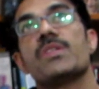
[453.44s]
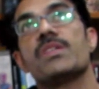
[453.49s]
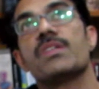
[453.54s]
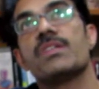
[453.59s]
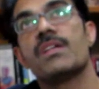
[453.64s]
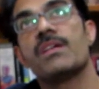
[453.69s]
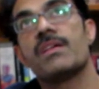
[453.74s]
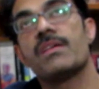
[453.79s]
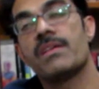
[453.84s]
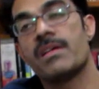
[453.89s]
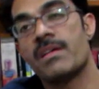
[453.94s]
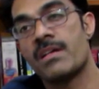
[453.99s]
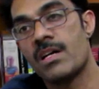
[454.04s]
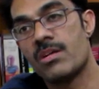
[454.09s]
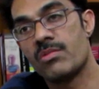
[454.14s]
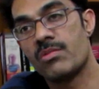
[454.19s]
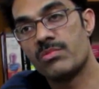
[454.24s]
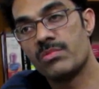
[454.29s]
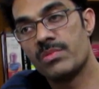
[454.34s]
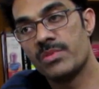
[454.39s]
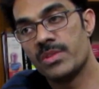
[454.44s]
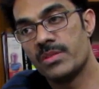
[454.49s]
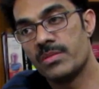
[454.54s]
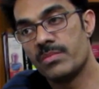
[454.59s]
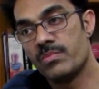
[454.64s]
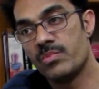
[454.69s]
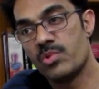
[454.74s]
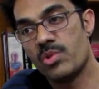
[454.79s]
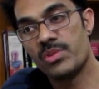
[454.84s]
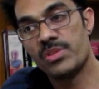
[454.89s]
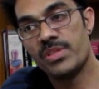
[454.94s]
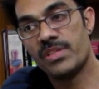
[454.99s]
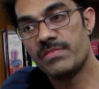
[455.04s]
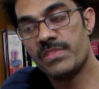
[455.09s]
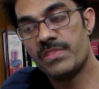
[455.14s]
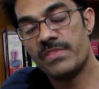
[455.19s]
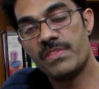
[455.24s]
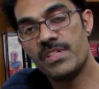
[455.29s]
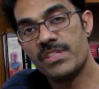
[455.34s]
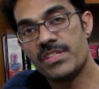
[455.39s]
uh around more than
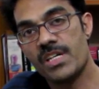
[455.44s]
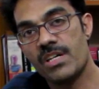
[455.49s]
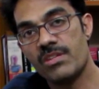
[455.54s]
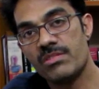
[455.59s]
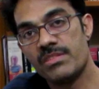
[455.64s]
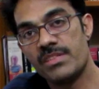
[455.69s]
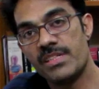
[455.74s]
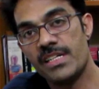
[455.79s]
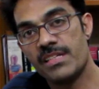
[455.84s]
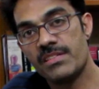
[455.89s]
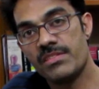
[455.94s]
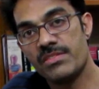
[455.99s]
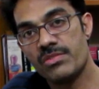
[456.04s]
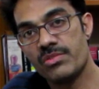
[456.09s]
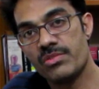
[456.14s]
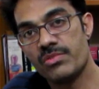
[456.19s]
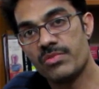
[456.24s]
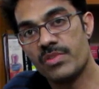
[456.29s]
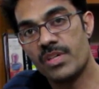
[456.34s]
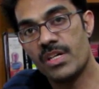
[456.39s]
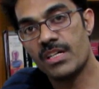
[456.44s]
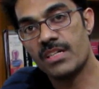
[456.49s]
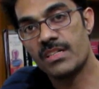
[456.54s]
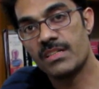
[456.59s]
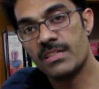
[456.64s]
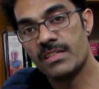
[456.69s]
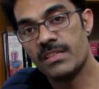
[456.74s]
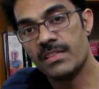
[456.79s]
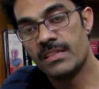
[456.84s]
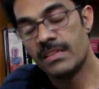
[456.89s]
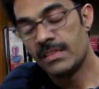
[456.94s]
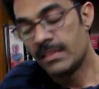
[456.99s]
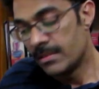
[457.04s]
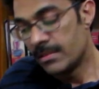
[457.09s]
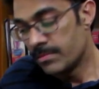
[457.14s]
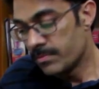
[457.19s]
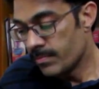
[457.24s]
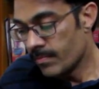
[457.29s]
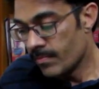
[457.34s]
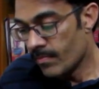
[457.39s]
50,000 deaths so far.
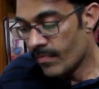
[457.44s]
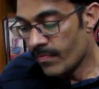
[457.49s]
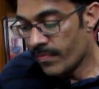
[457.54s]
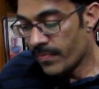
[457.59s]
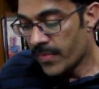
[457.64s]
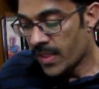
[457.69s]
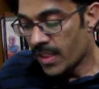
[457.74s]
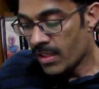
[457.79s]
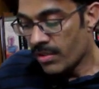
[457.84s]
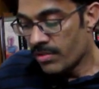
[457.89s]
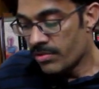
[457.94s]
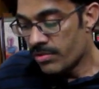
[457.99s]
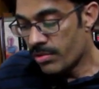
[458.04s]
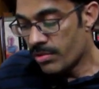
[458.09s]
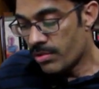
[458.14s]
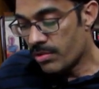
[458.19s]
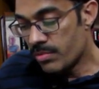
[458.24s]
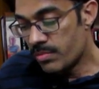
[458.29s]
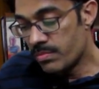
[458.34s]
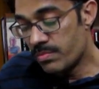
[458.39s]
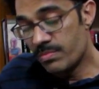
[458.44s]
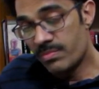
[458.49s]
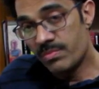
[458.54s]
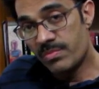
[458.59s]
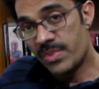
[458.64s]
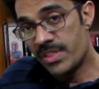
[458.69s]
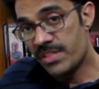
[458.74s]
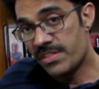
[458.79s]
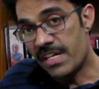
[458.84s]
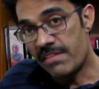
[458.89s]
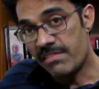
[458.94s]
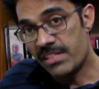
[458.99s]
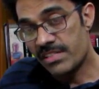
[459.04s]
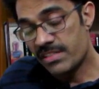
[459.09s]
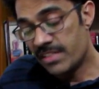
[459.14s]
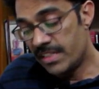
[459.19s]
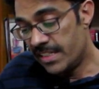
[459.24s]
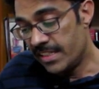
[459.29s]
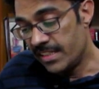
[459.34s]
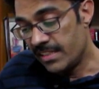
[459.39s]
So it's
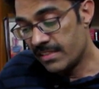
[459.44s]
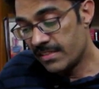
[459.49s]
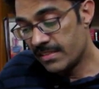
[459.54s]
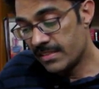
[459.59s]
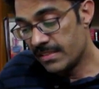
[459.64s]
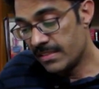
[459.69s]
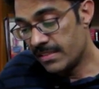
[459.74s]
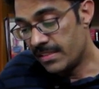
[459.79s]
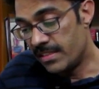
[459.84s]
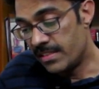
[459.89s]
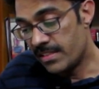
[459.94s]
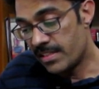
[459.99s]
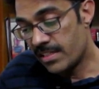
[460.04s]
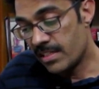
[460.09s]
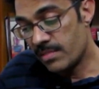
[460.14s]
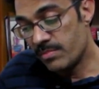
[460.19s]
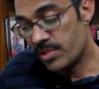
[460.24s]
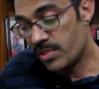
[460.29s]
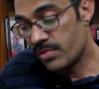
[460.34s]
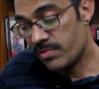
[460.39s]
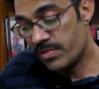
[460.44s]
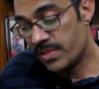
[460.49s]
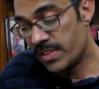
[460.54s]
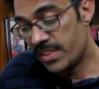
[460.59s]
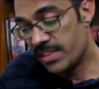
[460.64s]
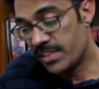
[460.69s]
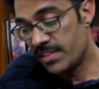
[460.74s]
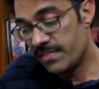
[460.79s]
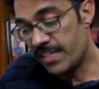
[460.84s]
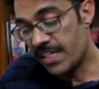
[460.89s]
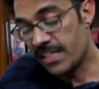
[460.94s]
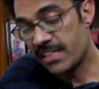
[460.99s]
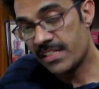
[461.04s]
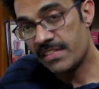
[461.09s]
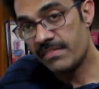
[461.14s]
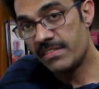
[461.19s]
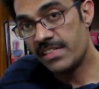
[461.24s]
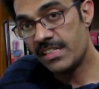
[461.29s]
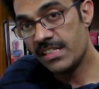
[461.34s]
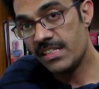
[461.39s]
devastating in terms of its
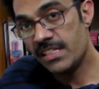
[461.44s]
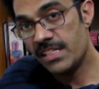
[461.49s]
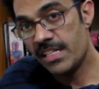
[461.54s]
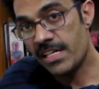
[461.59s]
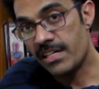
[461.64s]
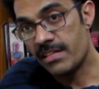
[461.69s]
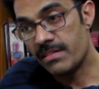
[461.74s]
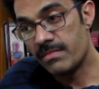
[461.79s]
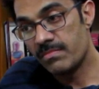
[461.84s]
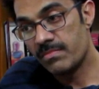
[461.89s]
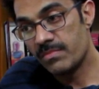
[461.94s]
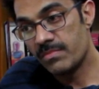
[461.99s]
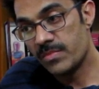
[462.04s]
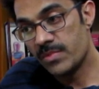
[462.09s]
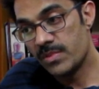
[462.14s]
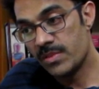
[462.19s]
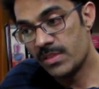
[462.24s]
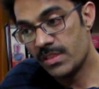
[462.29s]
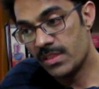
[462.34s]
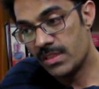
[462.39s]
infectivity and